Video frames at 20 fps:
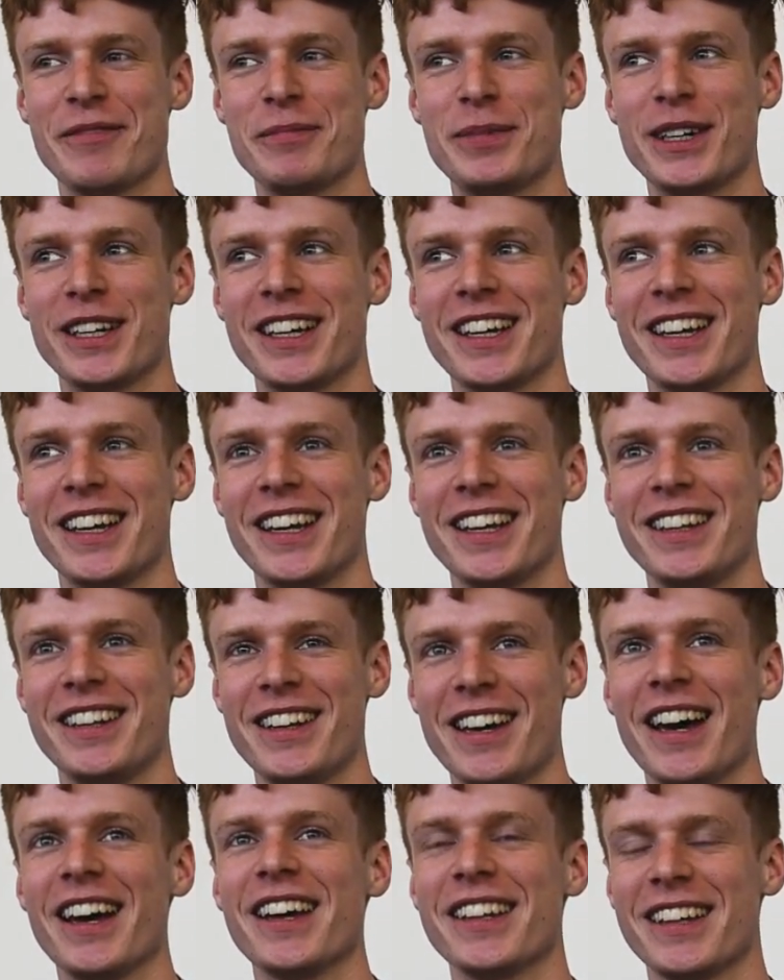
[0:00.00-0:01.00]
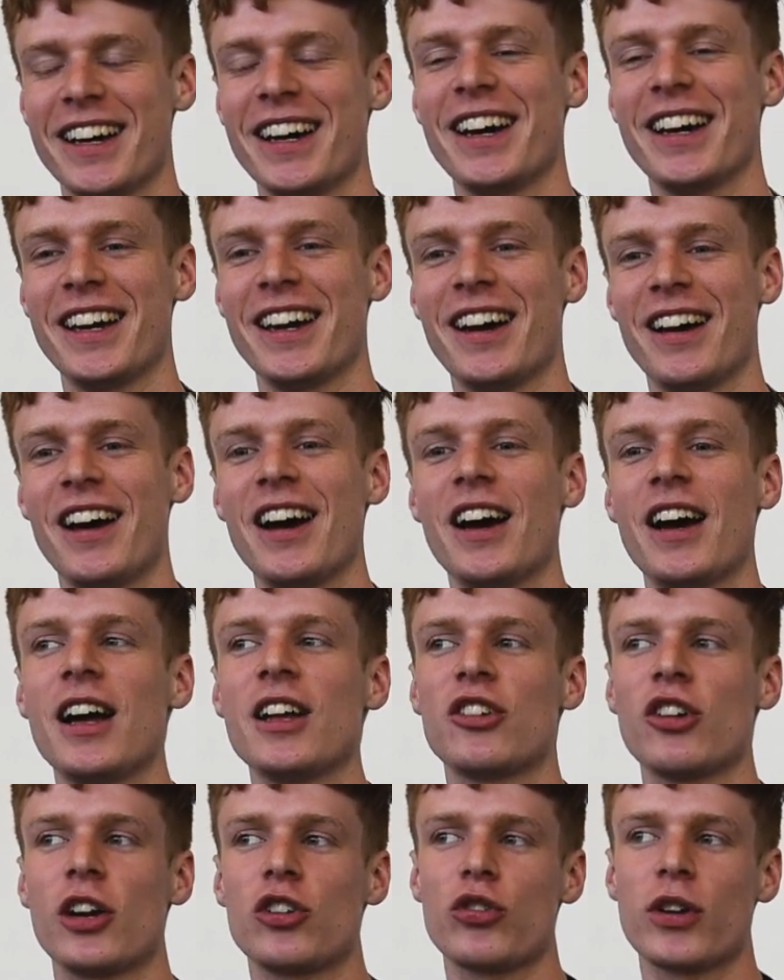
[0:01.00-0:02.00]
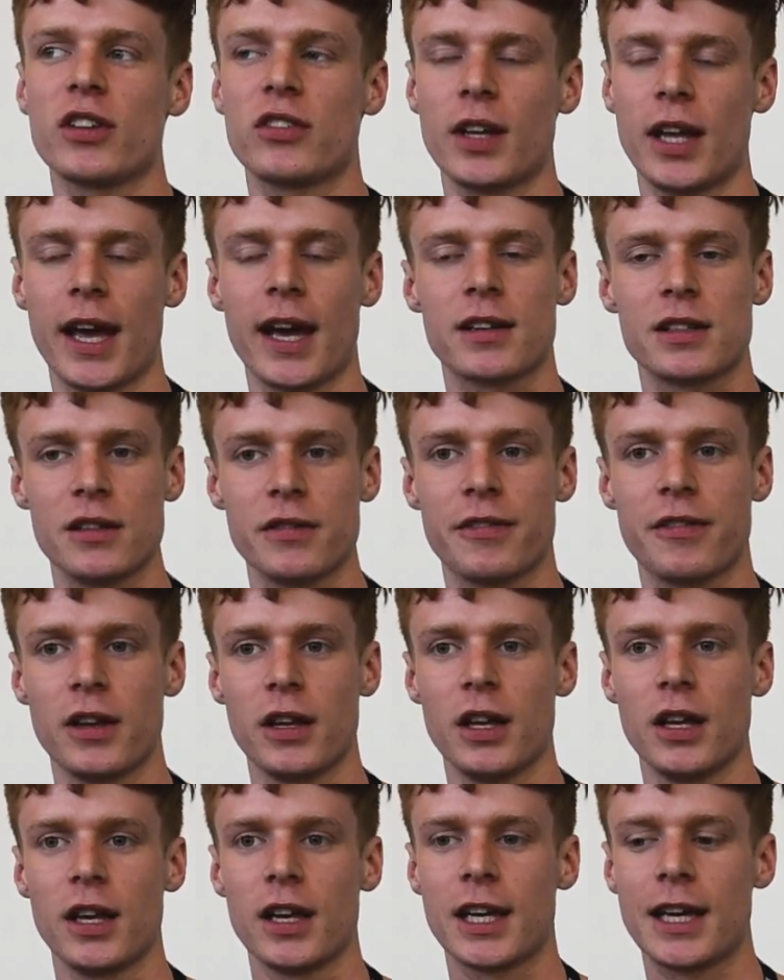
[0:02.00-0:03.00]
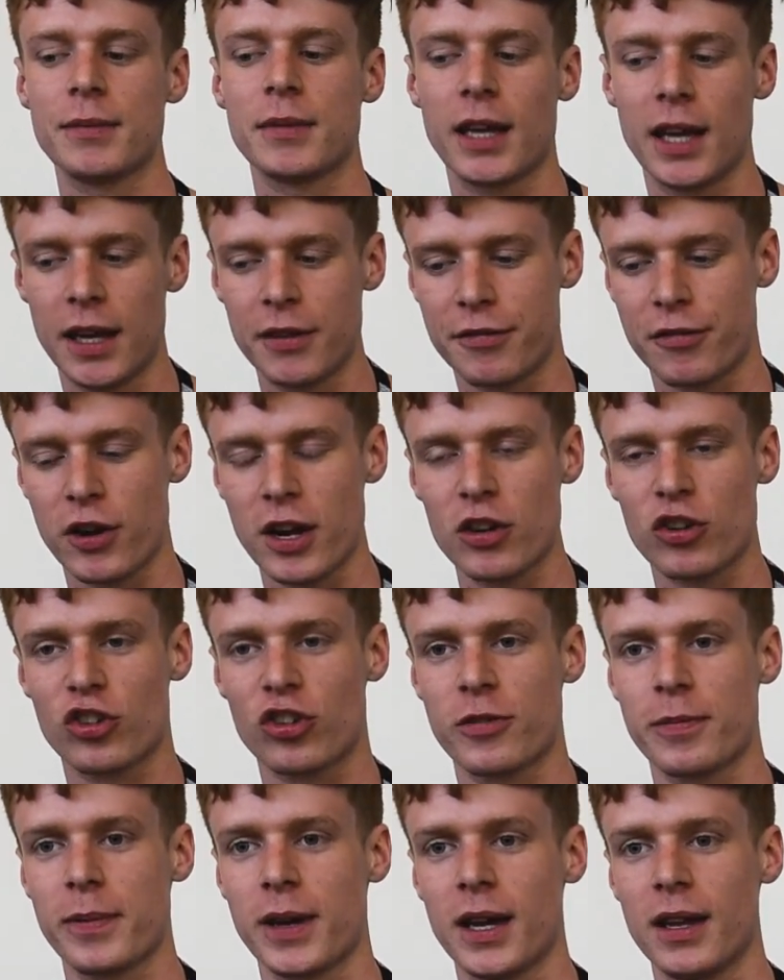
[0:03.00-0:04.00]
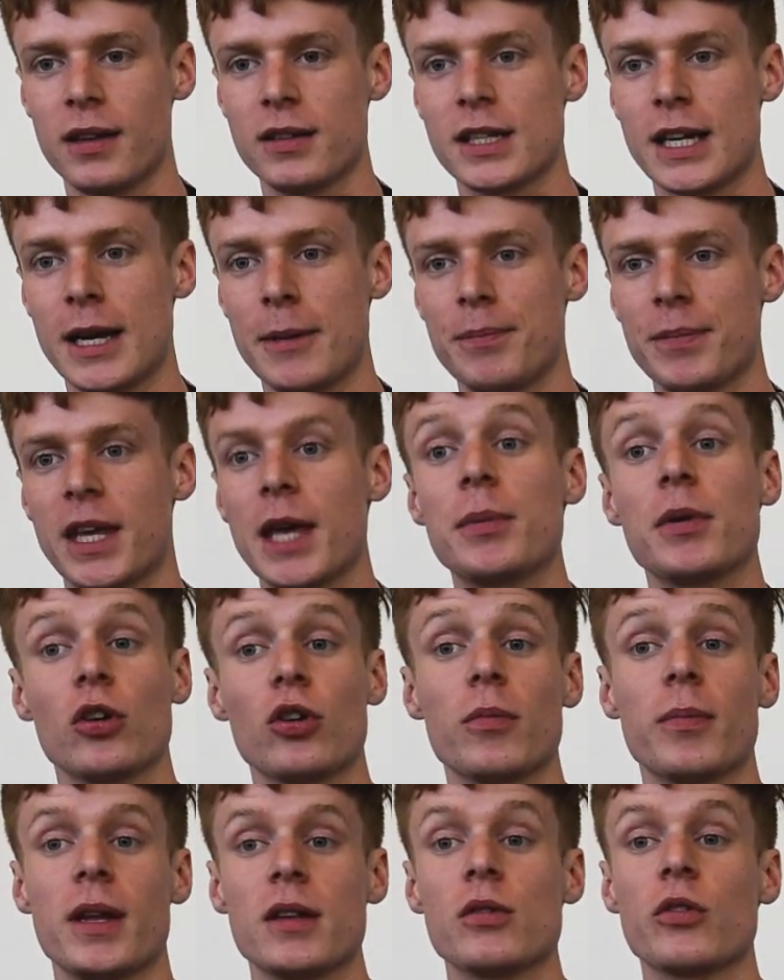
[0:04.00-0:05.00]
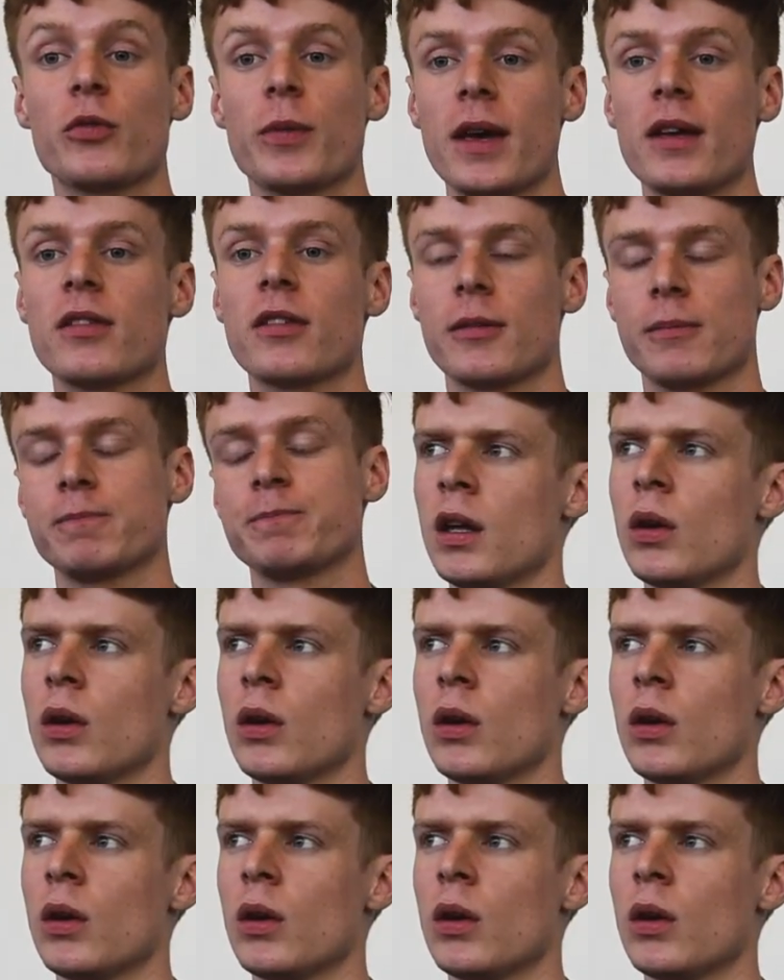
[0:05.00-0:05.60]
But I try to stay active, keep the head fresh, and keep it a good mental space.